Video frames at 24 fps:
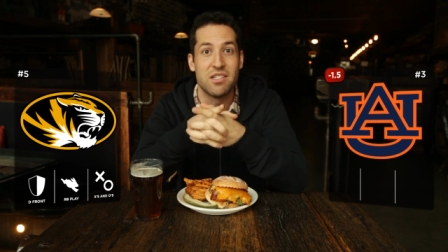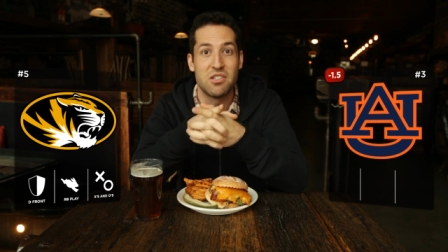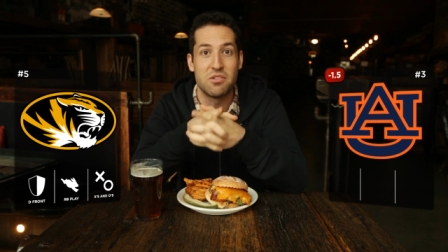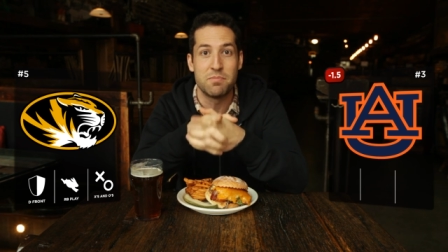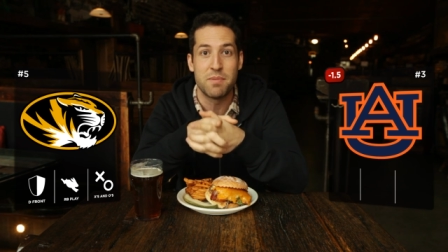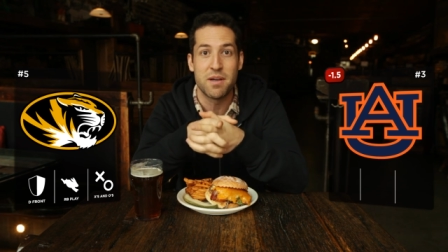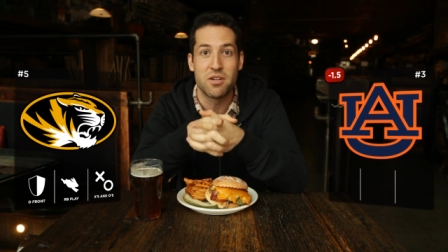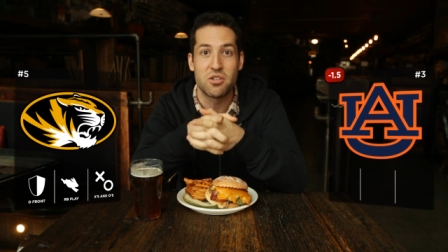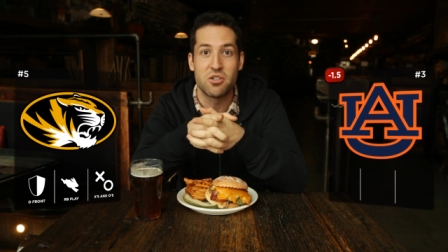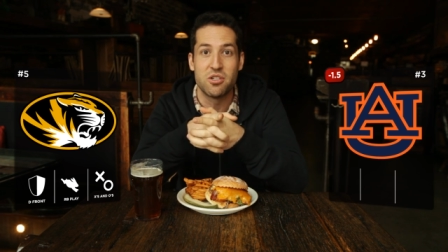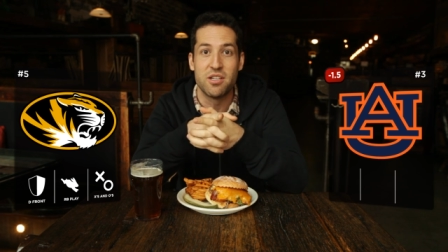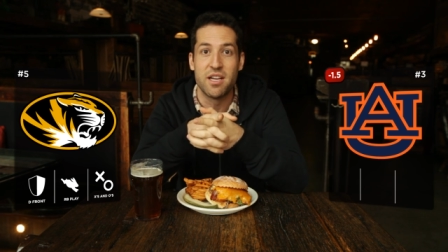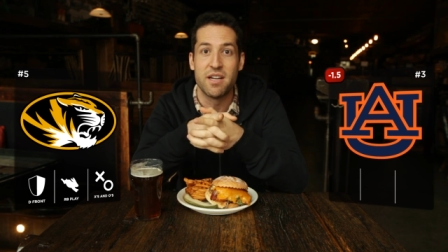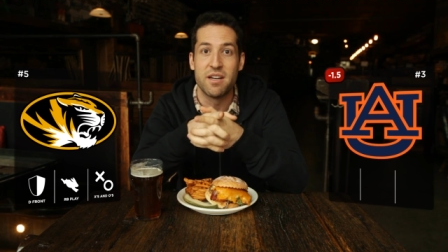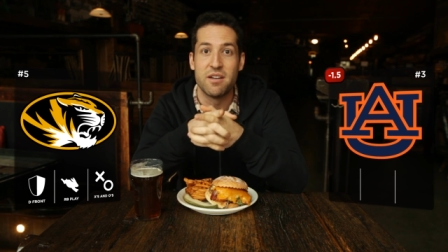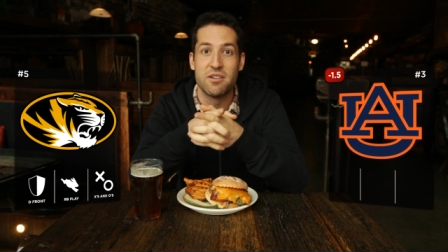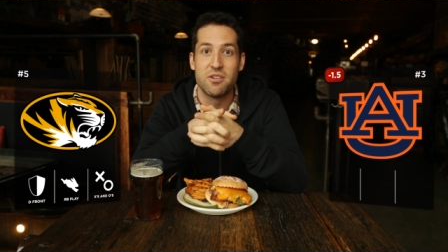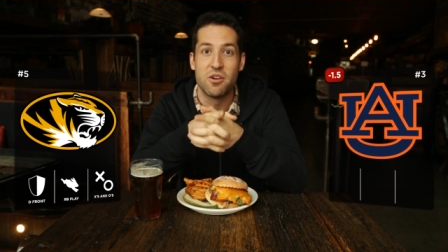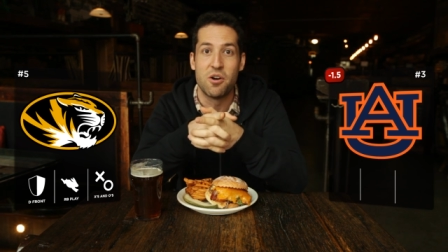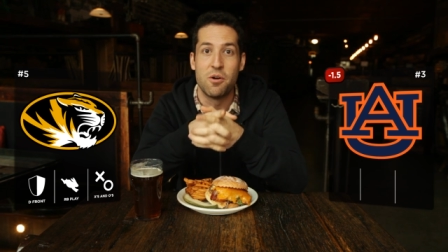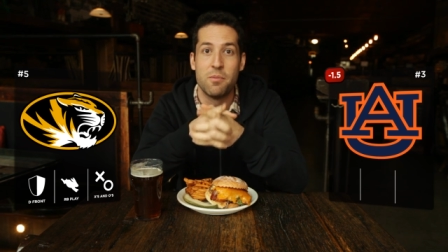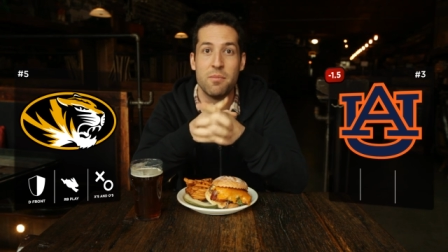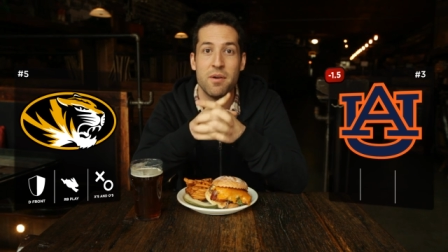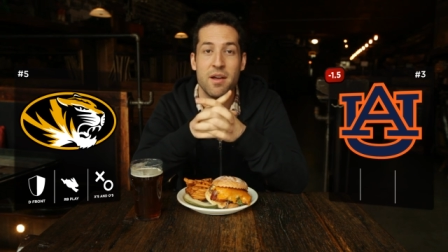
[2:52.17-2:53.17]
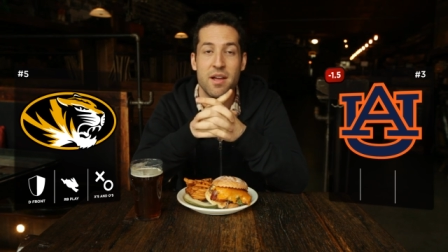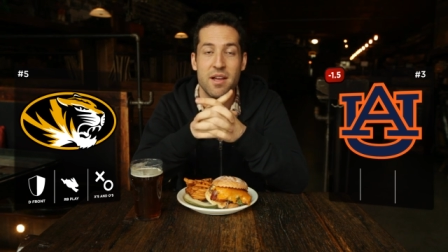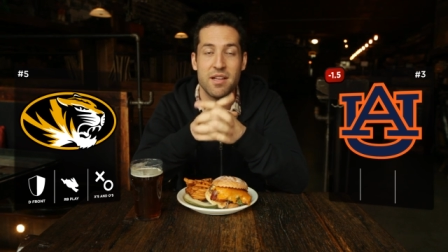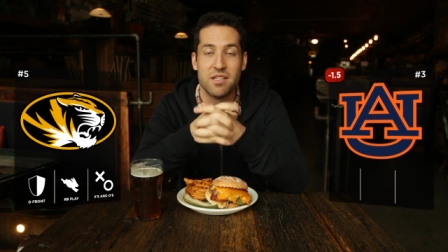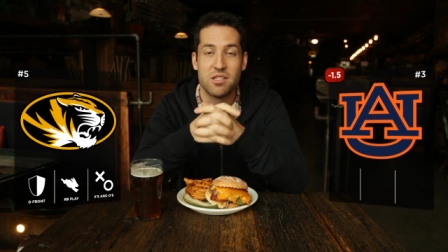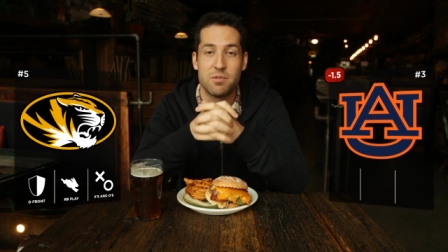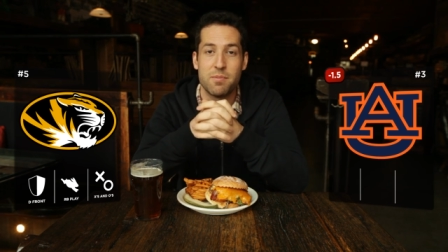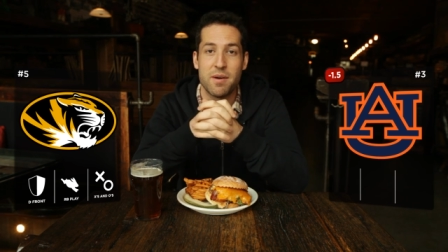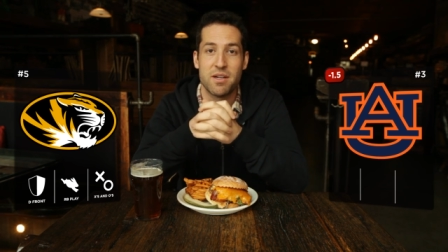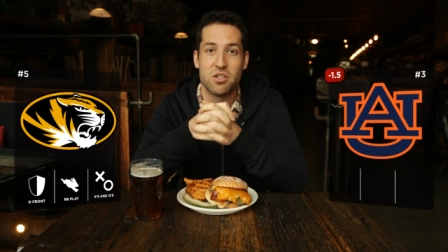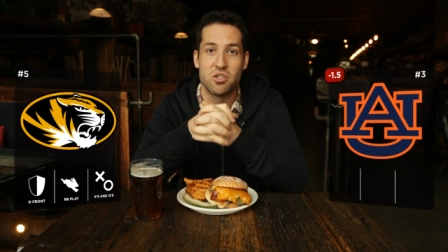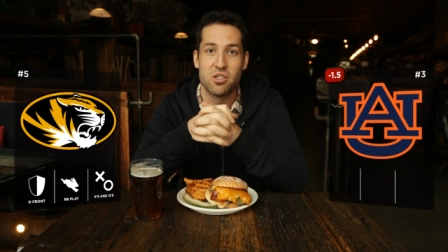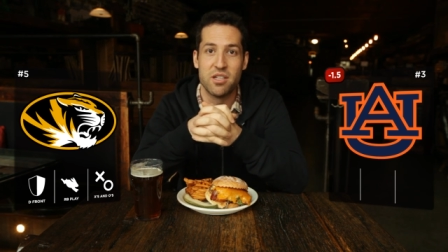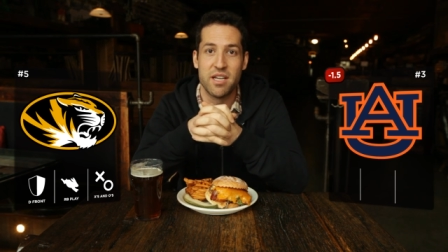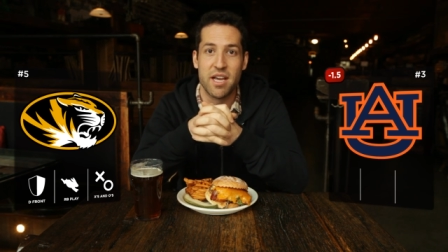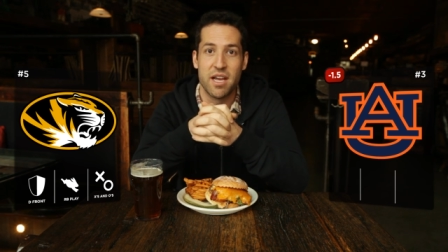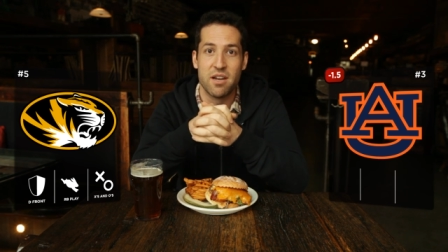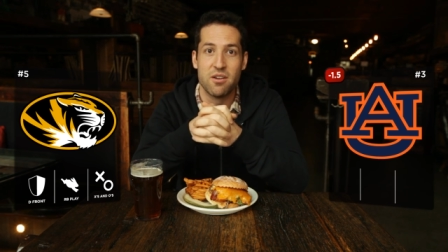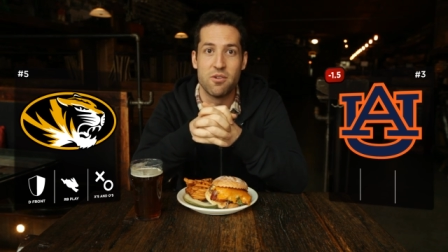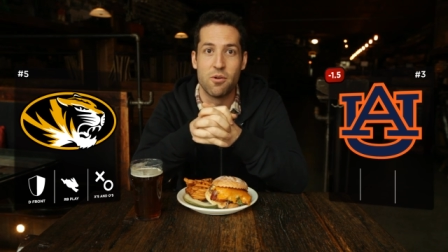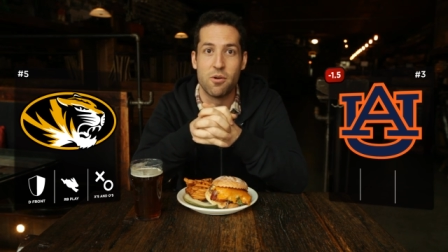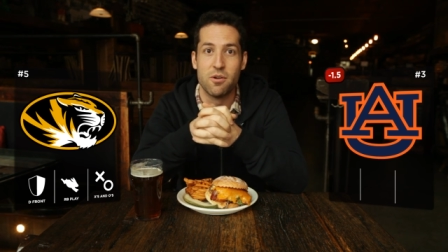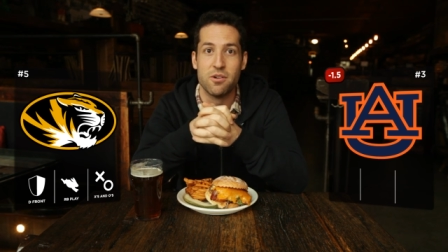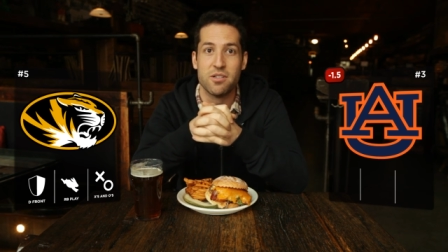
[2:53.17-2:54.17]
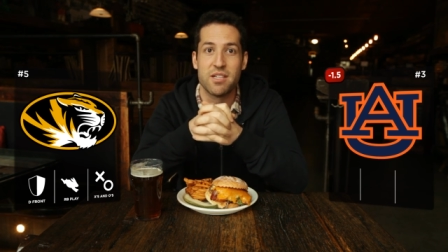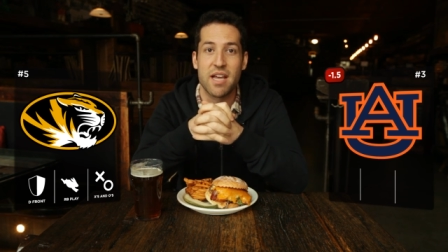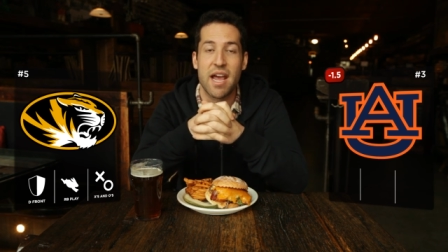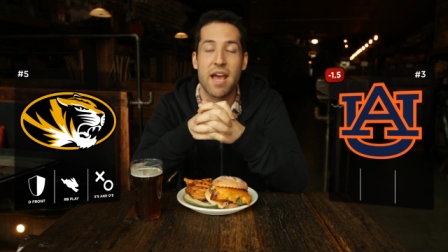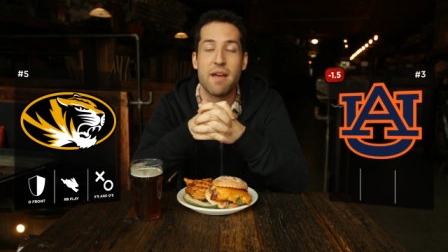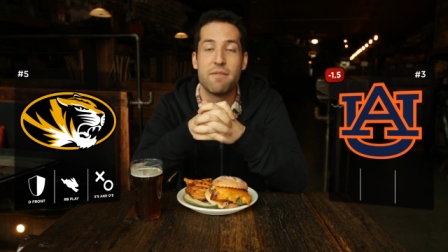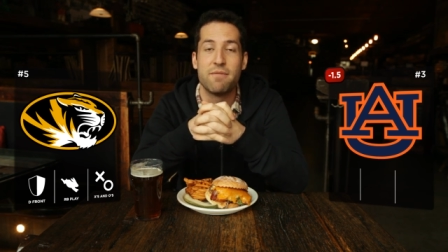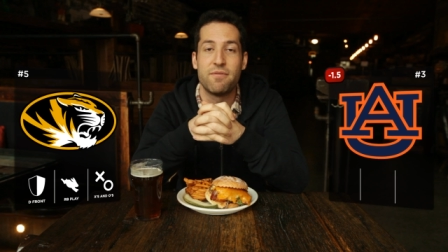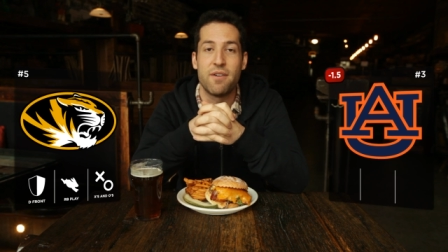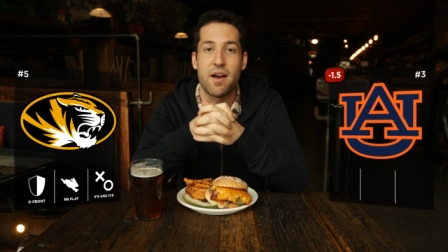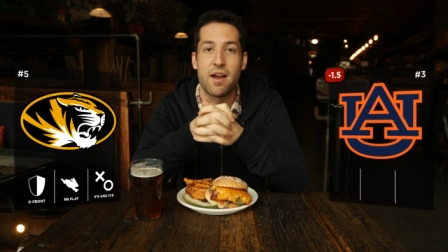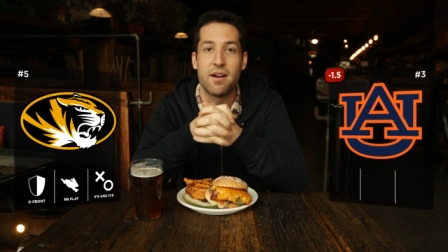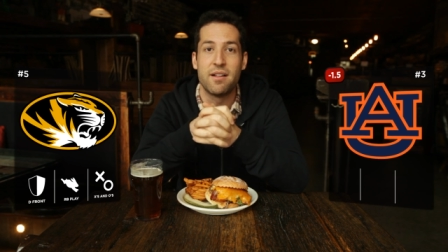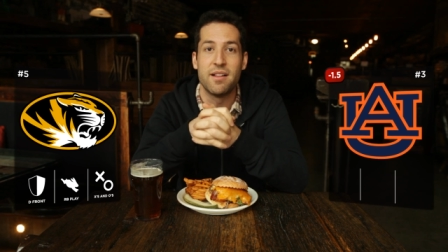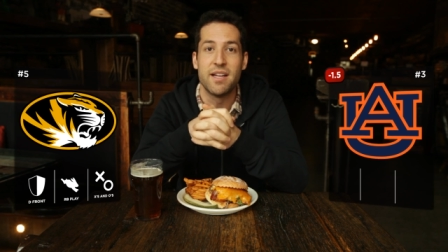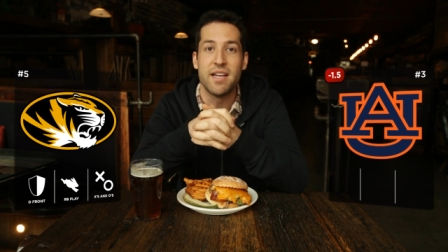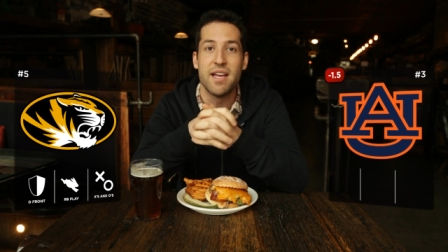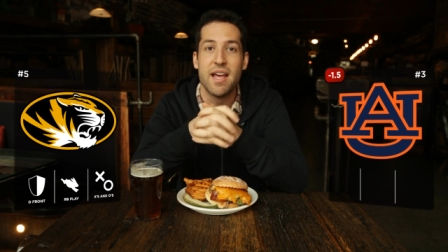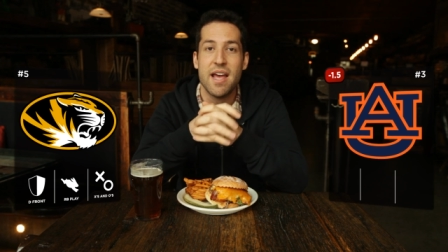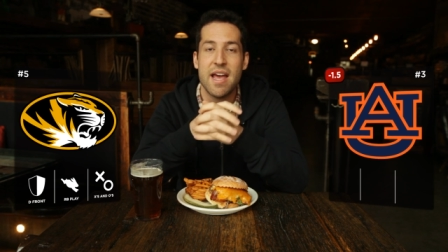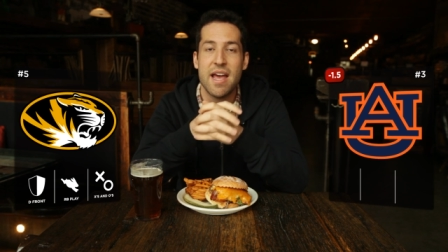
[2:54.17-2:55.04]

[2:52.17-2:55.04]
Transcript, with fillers: especially in a dome, especially indoors. And finally,